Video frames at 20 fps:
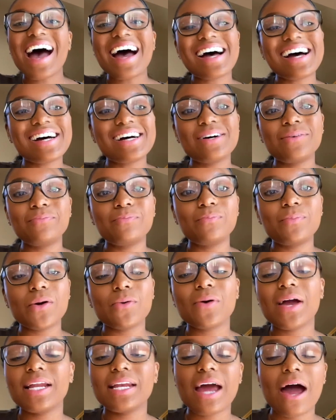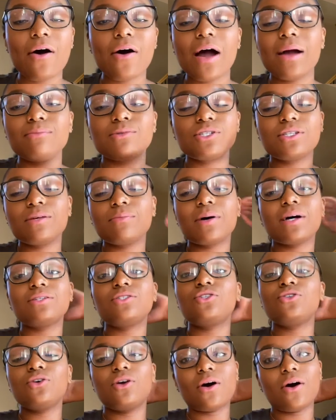But right now I'm just
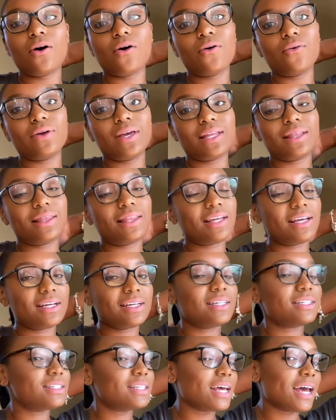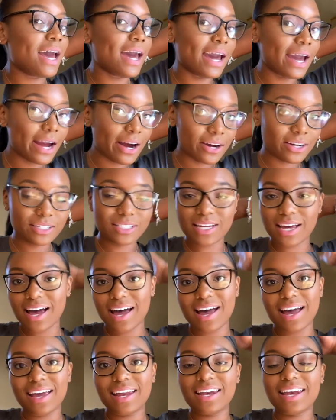about to go get this hair
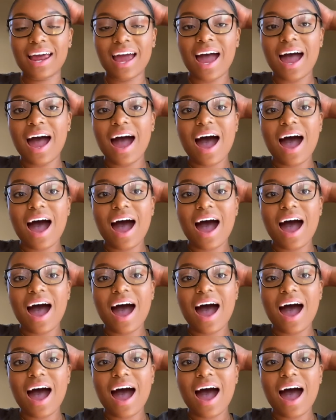done.